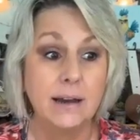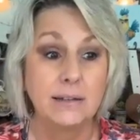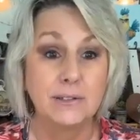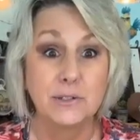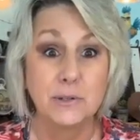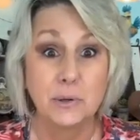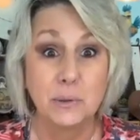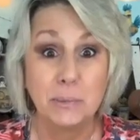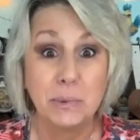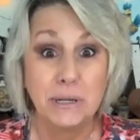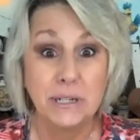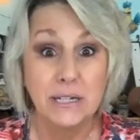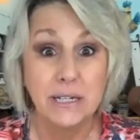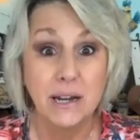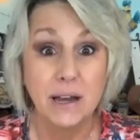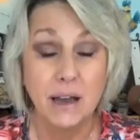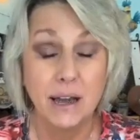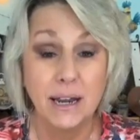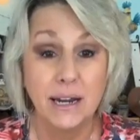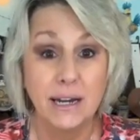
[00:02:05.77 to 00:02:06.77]
Uh, so it'll be
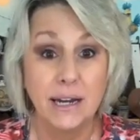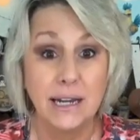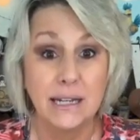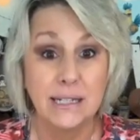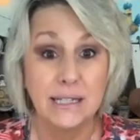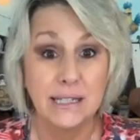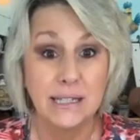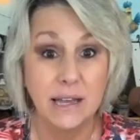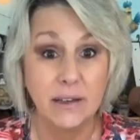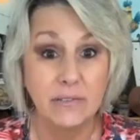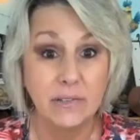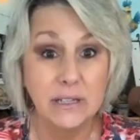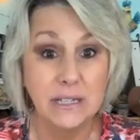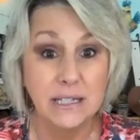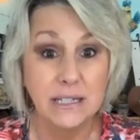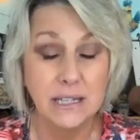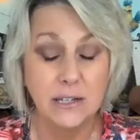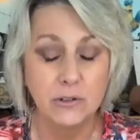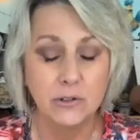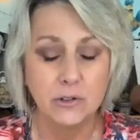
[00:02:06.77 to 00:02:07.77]
tonight at
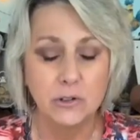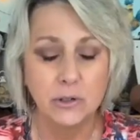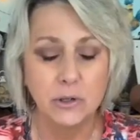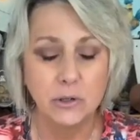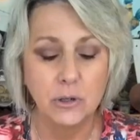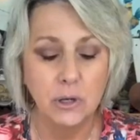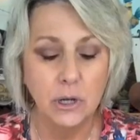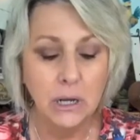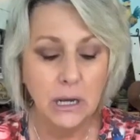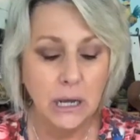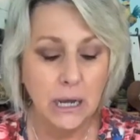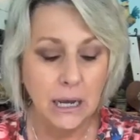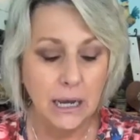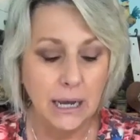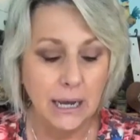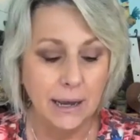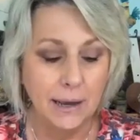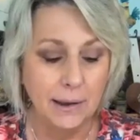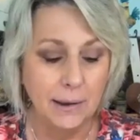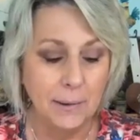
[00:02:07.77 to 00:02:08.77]
7 Central.
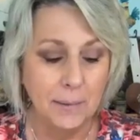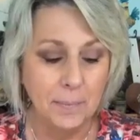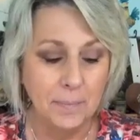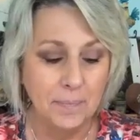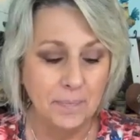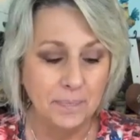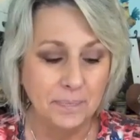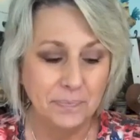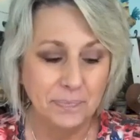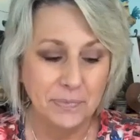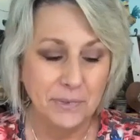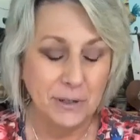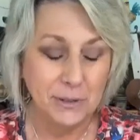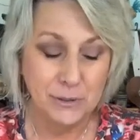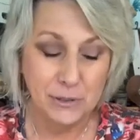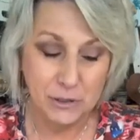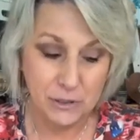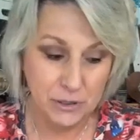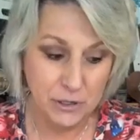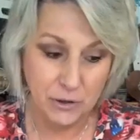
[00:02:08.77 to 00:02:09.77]
Um,
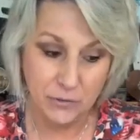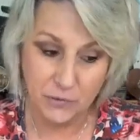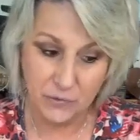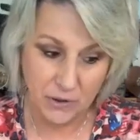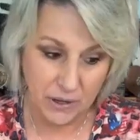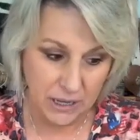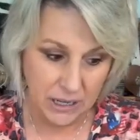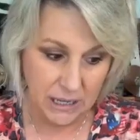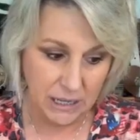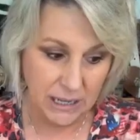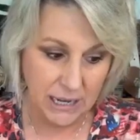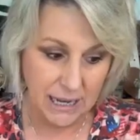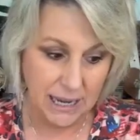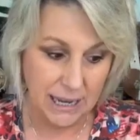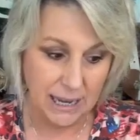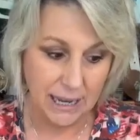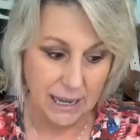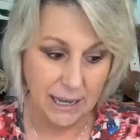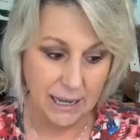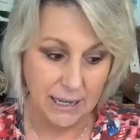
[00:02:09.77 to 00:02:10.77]
those are so fun.
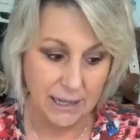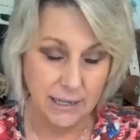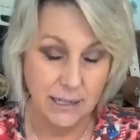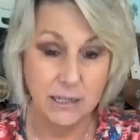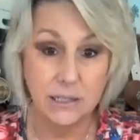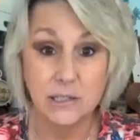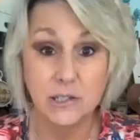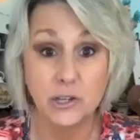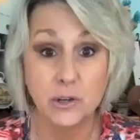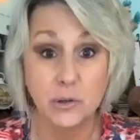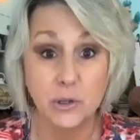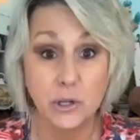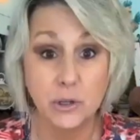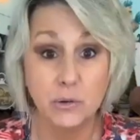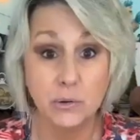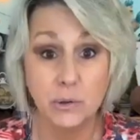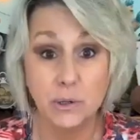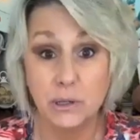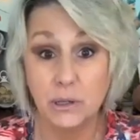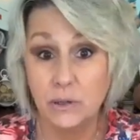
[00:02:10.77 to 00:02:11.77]
And so
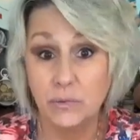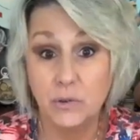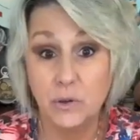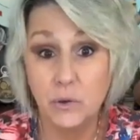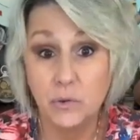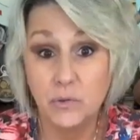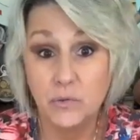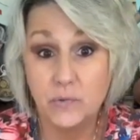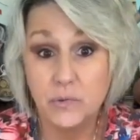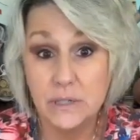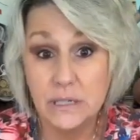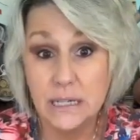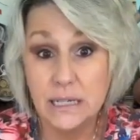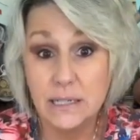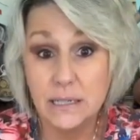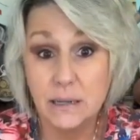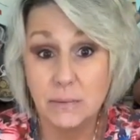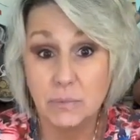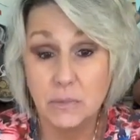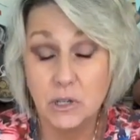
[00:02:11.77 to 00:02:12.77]
you, if you
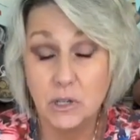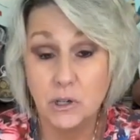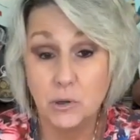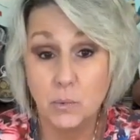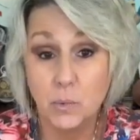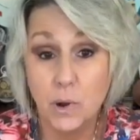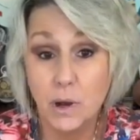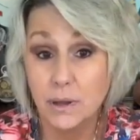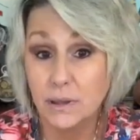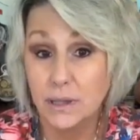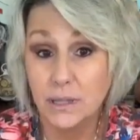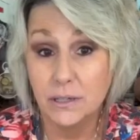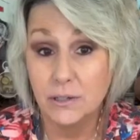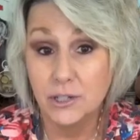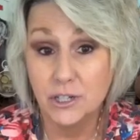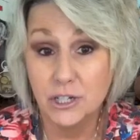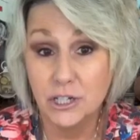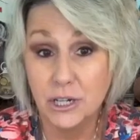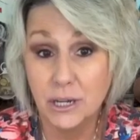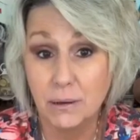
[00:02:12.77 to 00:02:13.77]
see something you want,
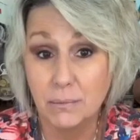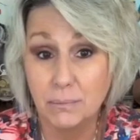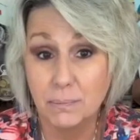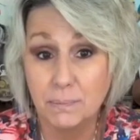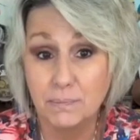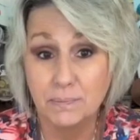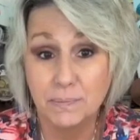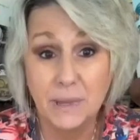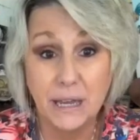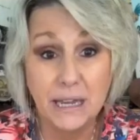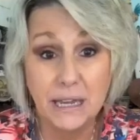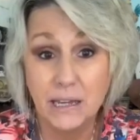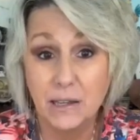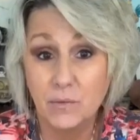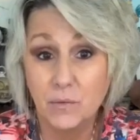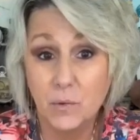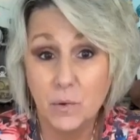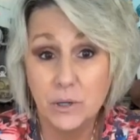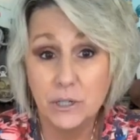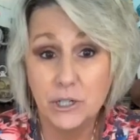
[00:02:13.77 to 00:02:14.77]
they'll ship. They
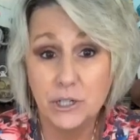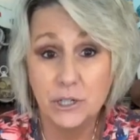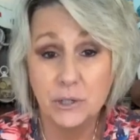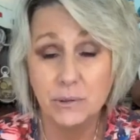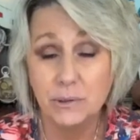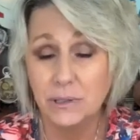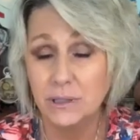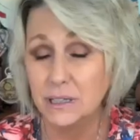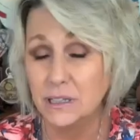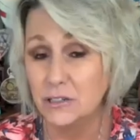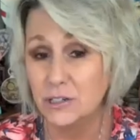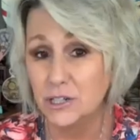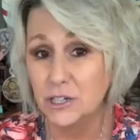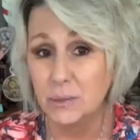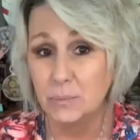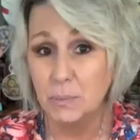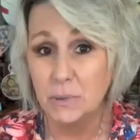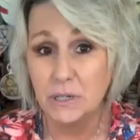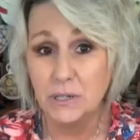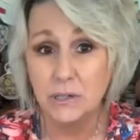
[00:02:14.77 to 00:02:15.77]
invoice you and they'll
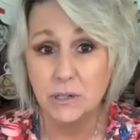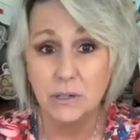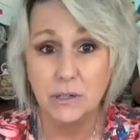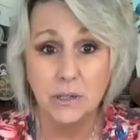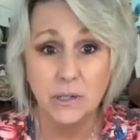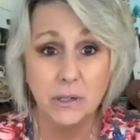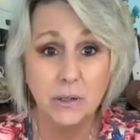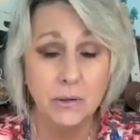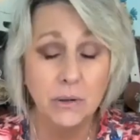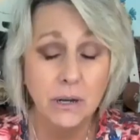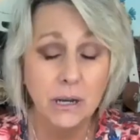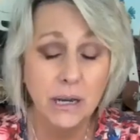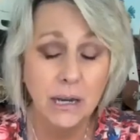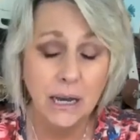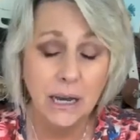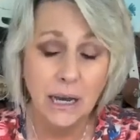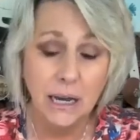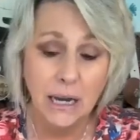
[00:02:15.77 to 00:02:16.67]
ship it to you.